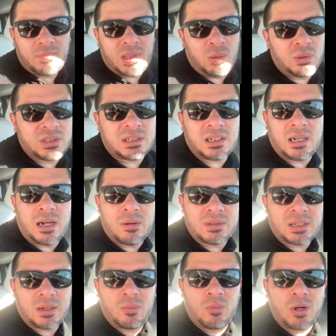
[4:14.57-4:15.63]
which I
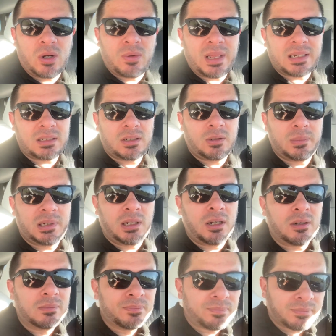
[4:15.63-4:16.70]
was like, whoa, that's a little bit
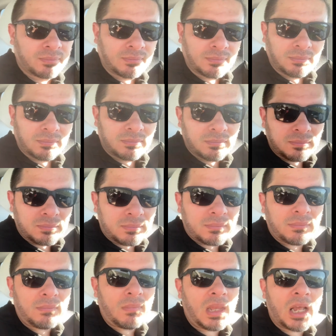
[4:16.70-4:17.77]
low.
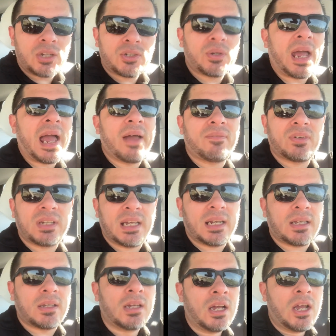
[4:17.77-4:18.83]
So after
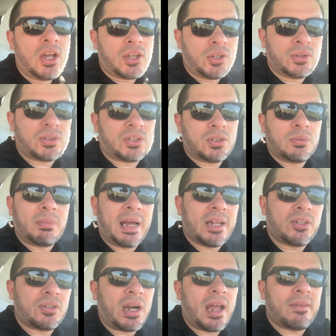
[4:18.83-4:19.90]
getting used to my
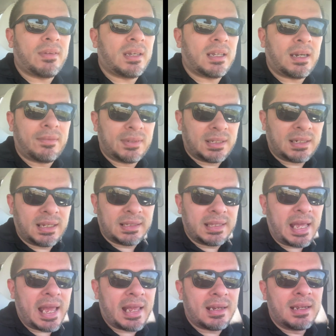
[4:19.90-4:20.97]
driving and everything like
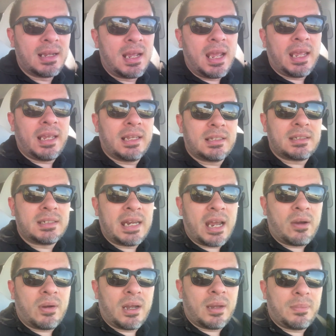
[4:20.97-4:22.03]
that, it's
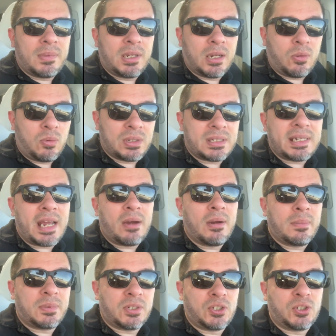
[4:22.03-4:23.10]
now up, it was now
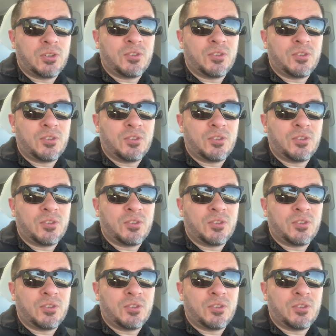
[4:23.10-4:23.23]
up to two